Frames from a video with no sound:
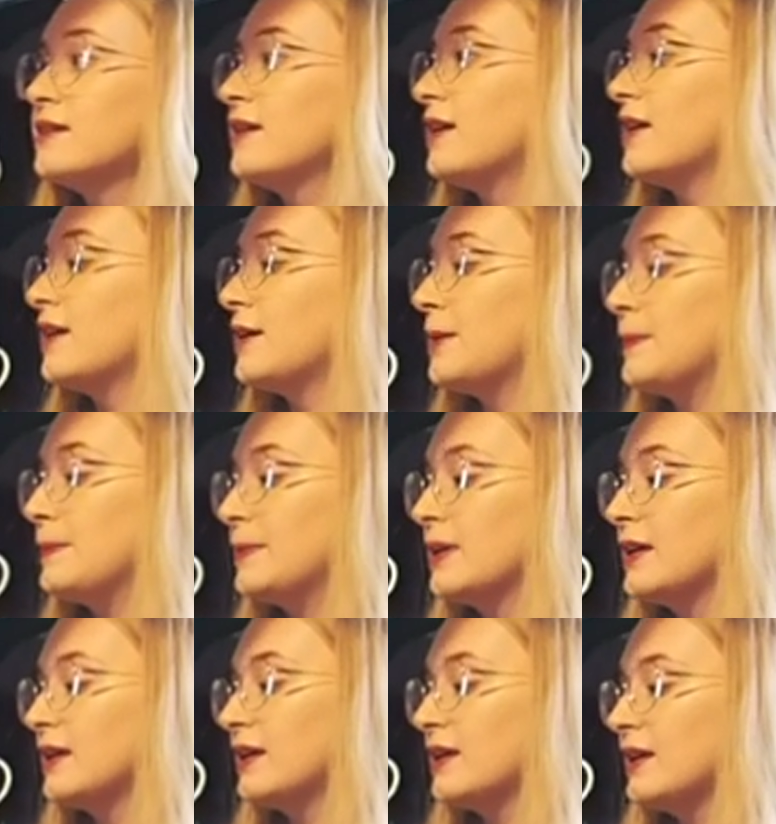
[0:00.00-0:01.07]

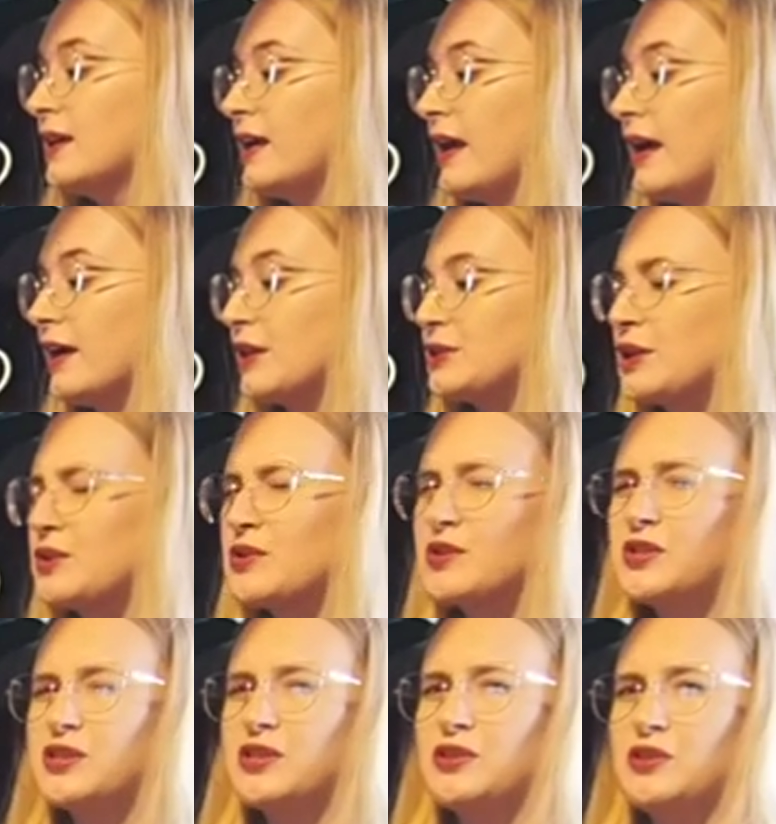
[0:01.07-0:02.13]
And it's also
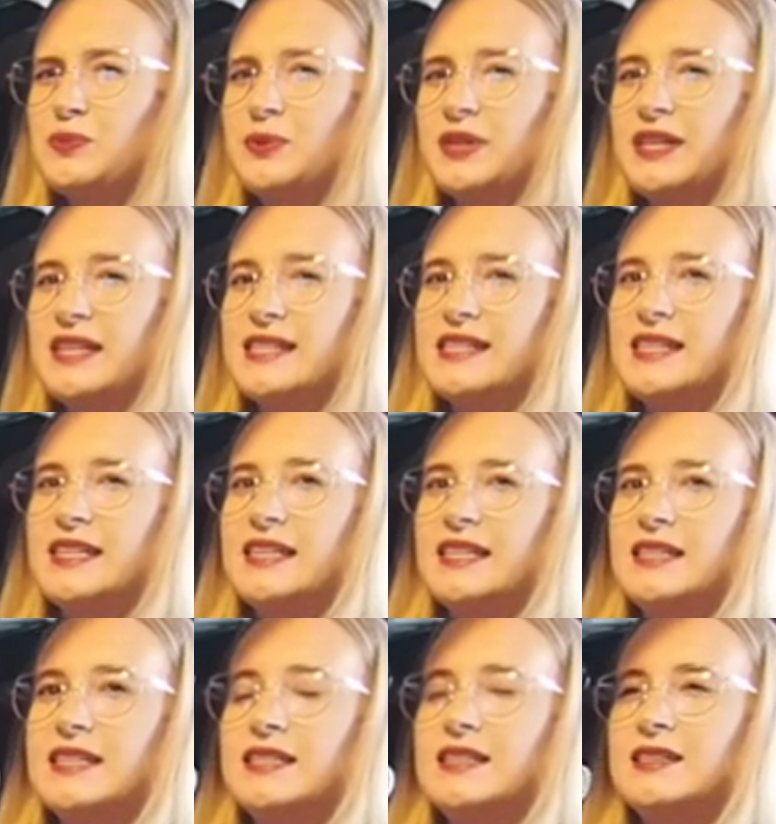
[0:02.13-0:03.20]
just a super easy
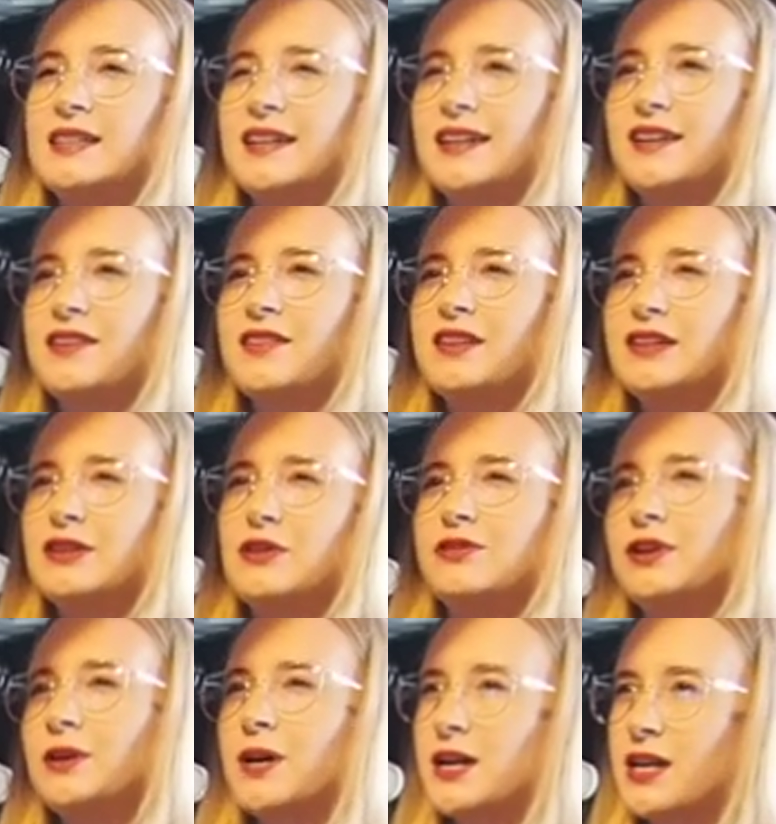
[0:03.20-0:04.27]
like thing to throw
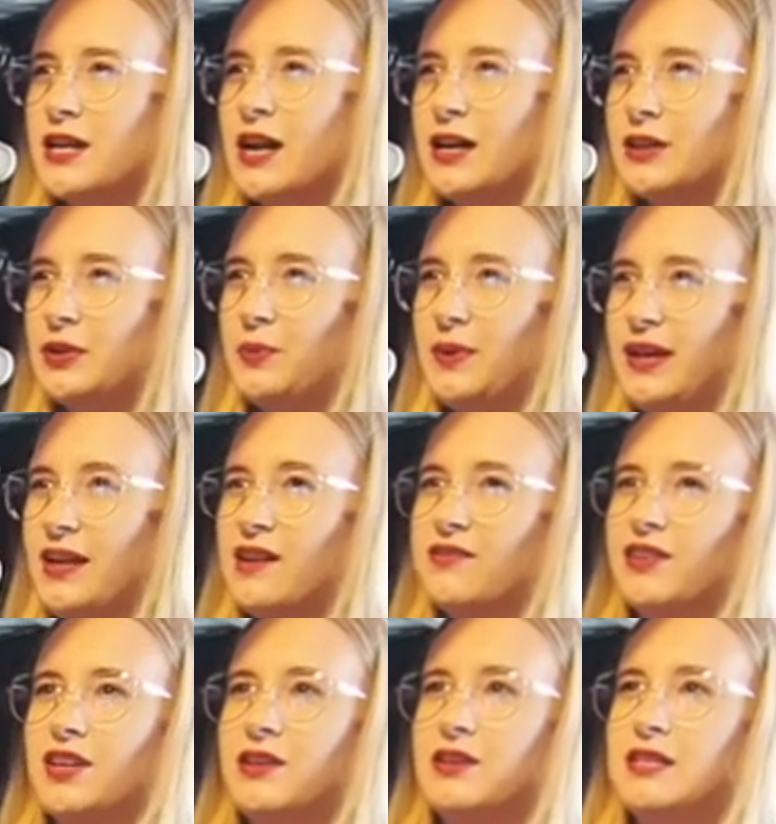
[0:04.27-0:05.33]
on at Halloween if
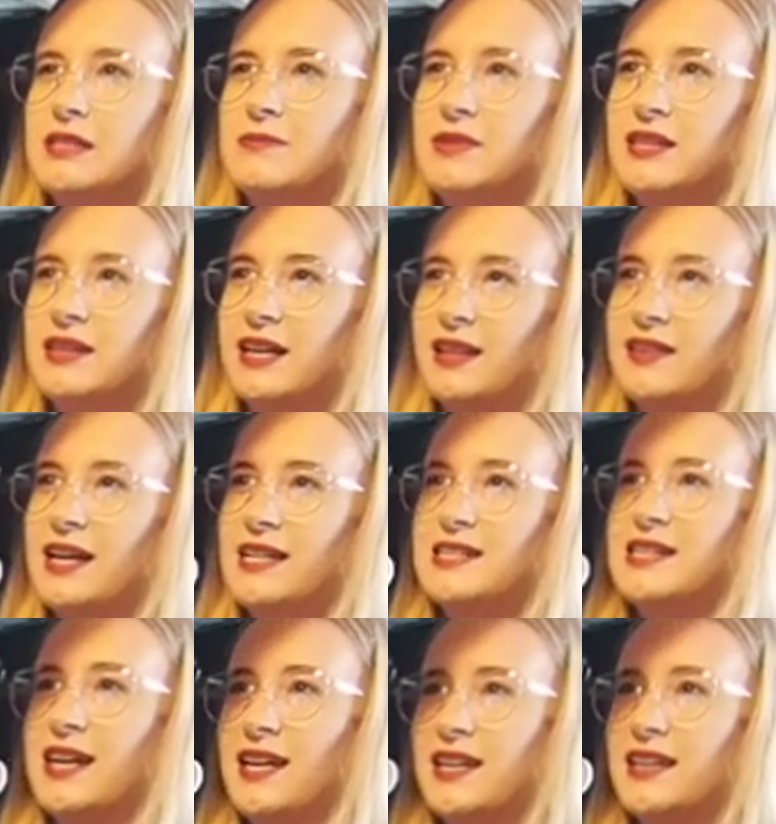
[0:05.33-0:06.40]
like you need something like last
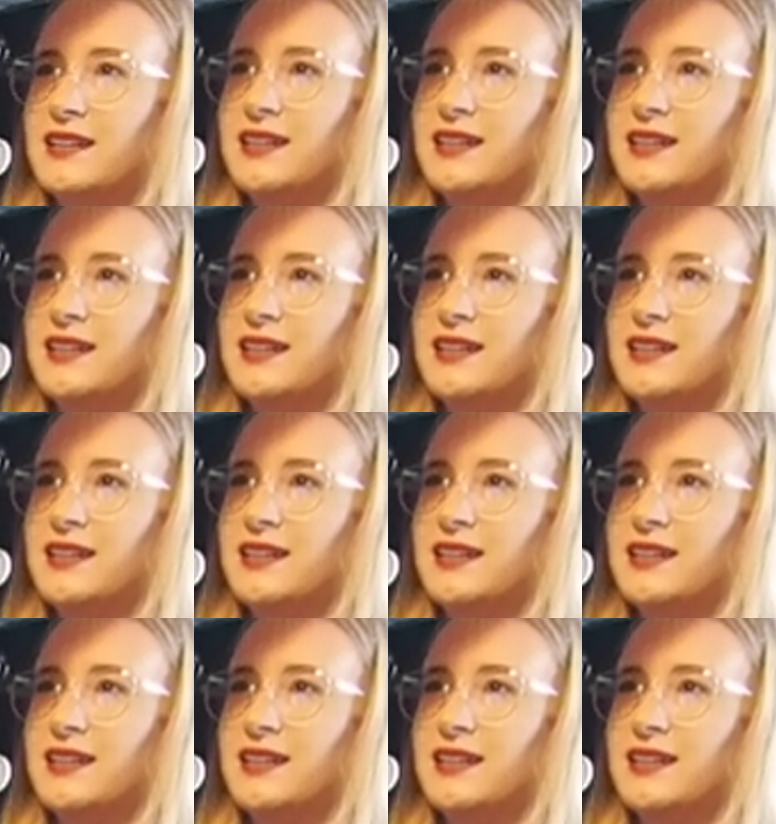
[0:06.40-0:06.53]
second.